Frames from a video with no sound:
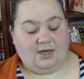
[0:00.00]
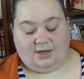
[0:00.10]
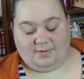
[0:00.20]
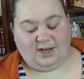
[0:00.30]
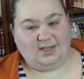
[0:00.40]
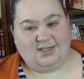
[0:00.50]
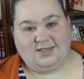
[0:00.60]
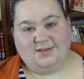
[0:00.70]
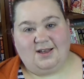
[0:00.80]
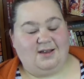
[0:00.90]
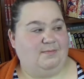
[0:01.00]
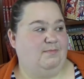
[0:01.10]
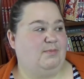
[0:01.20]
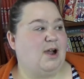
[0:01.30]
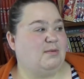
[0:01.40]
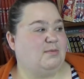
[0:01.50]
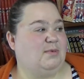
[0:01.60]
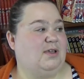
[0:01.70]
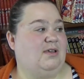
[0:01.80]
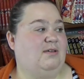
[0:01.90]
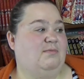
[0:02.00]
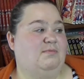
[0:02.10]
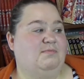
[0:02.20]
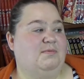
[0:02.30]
and it's probably,